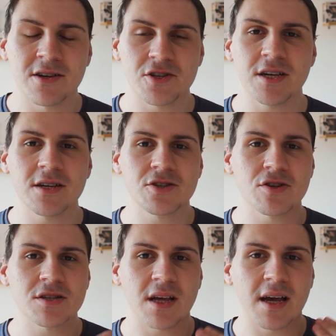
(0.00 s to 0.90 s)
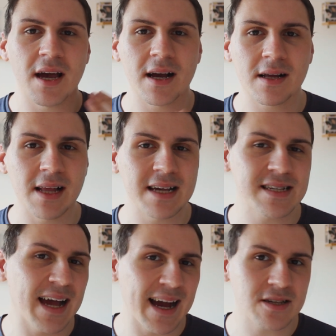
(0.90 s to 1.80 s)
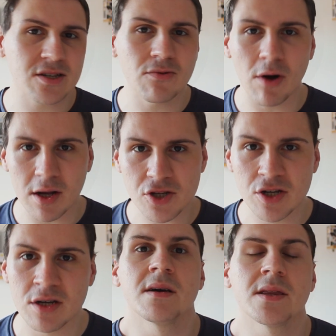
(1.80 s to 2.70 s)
She is just a class act to watch.